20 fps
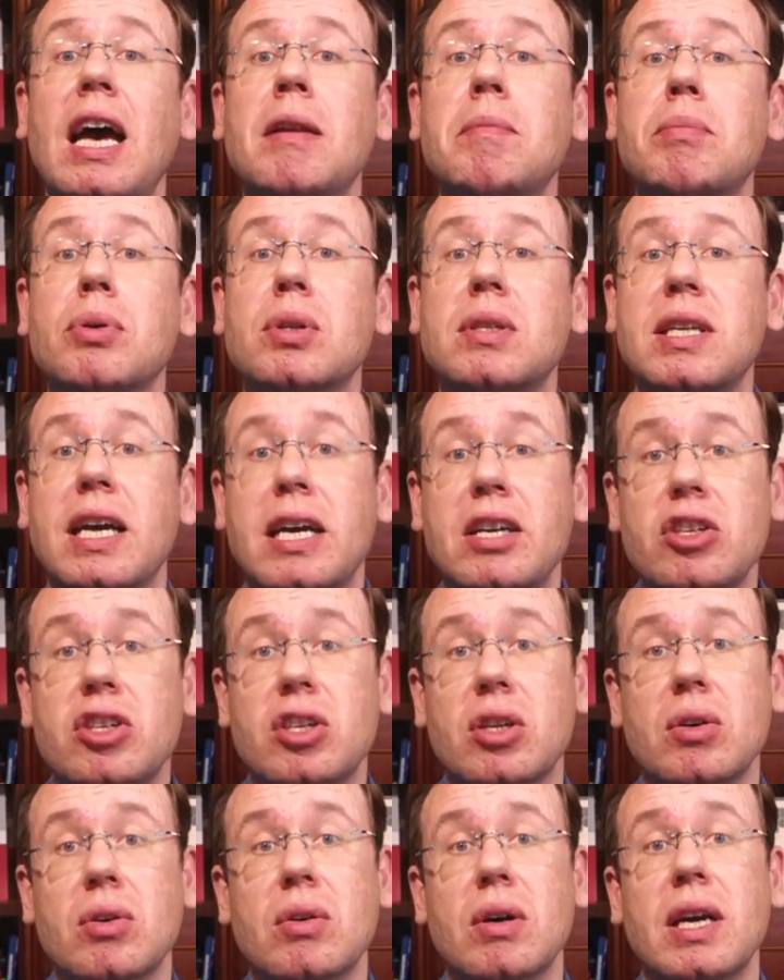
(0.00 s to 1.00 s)
and
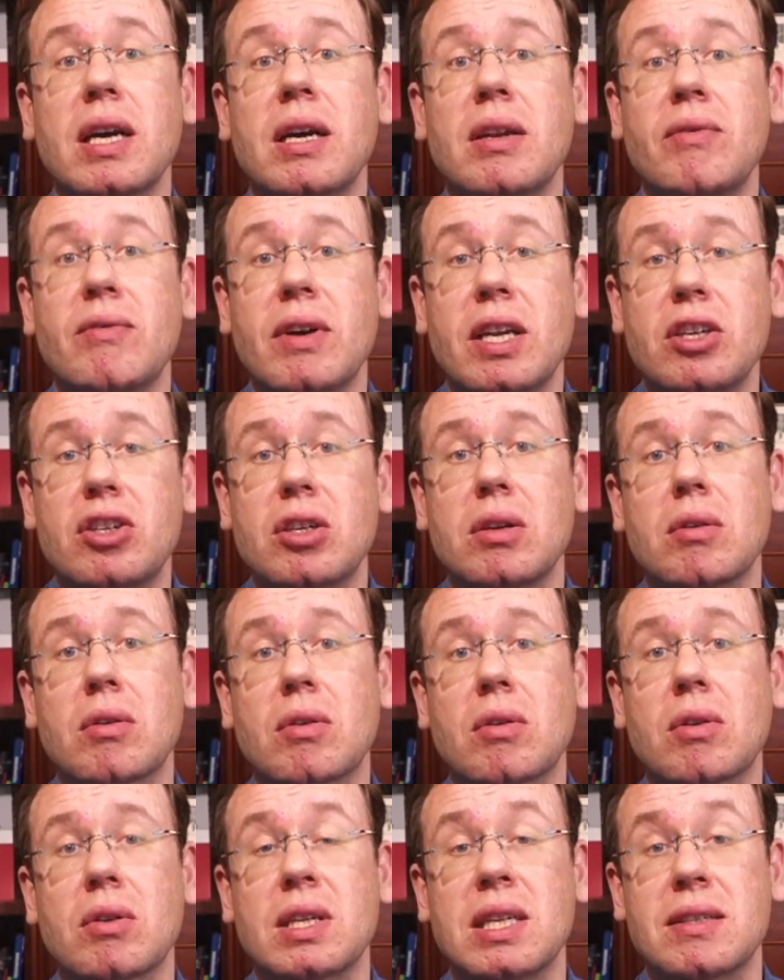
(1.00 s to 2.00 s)
potential inventional
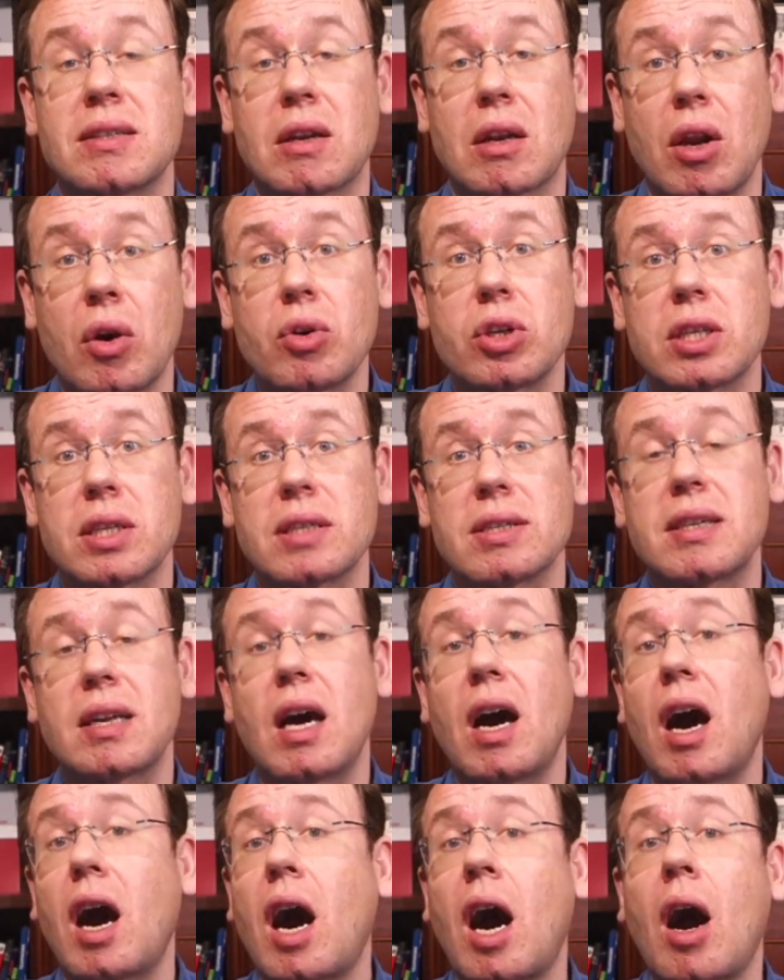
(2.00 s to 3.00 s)
disclosures
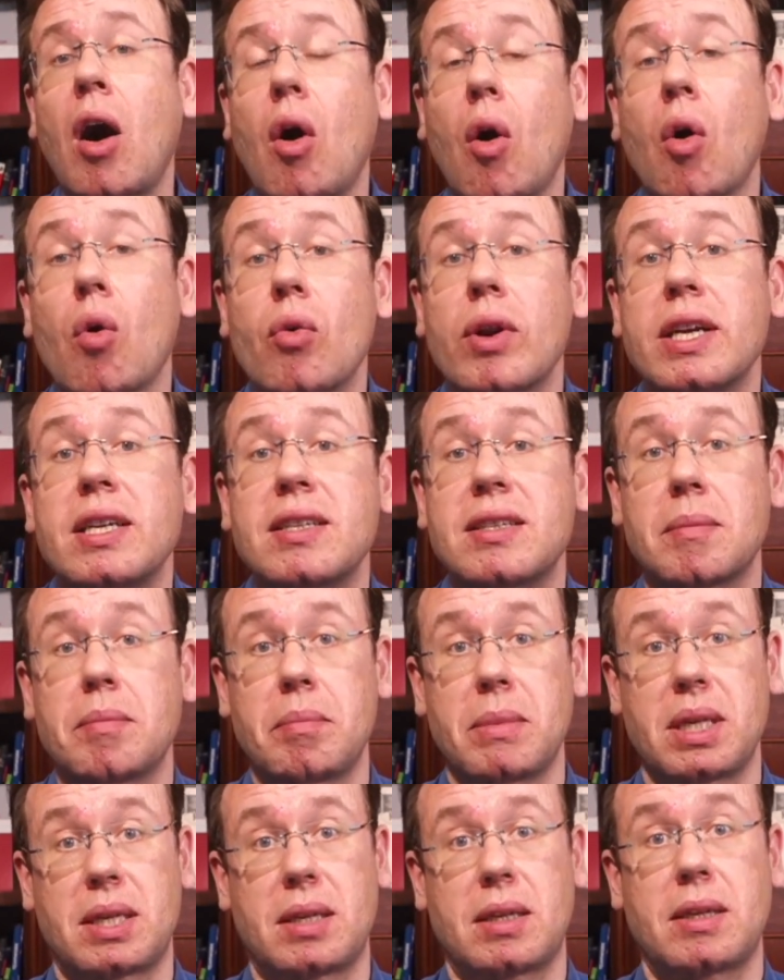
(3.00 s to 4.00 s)
are already
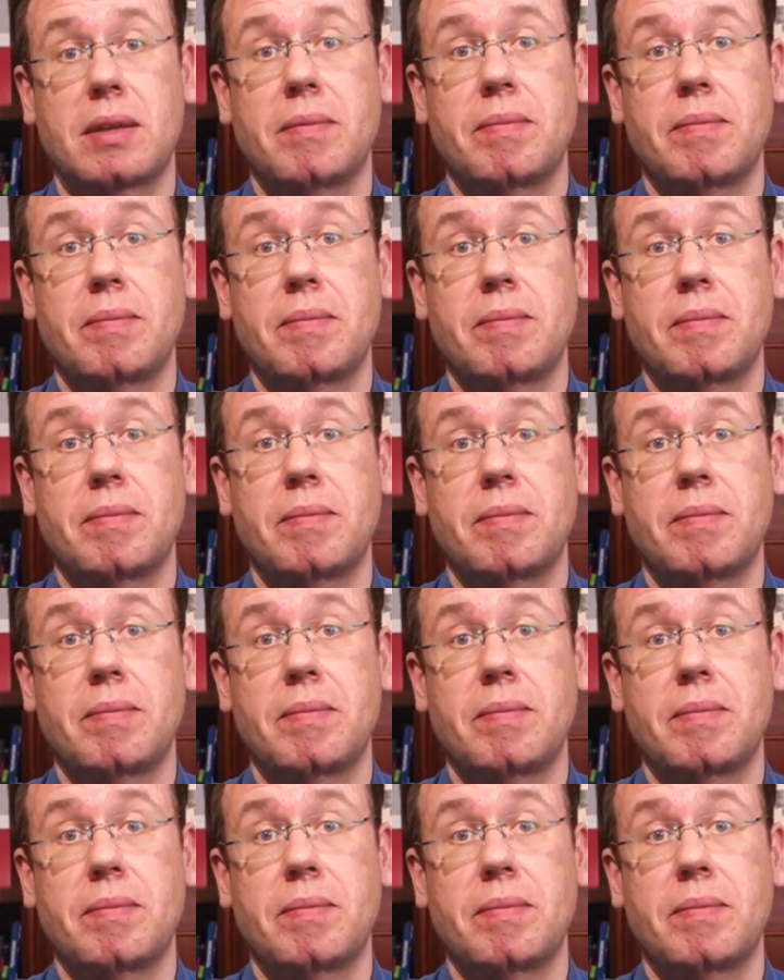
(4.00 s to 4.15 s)
submitted.